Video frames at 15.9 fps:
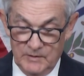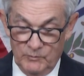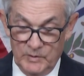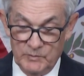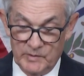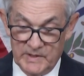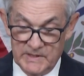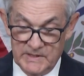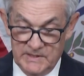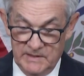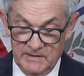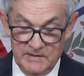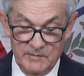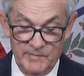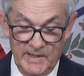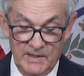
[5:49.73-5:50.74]
We will
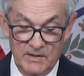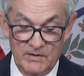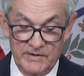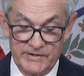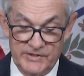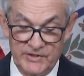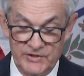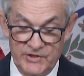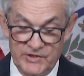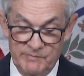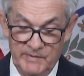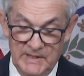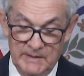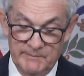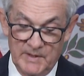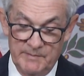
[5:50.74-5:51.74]
continue to make our decisions
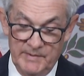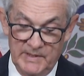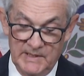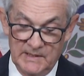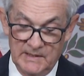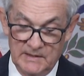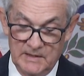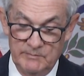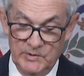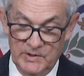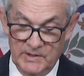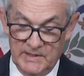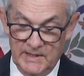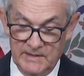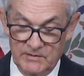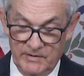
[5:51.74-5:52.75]
meeting by meeting and
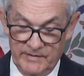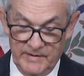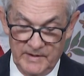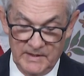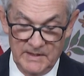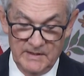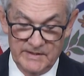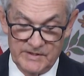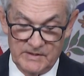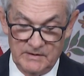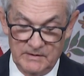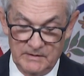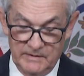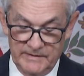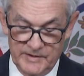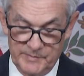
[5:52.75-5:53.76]
communicate our thinking as
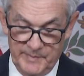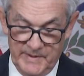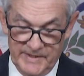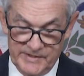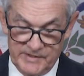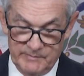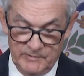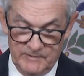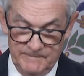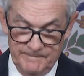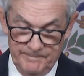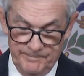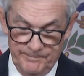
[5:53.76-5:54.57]
clearly as possible.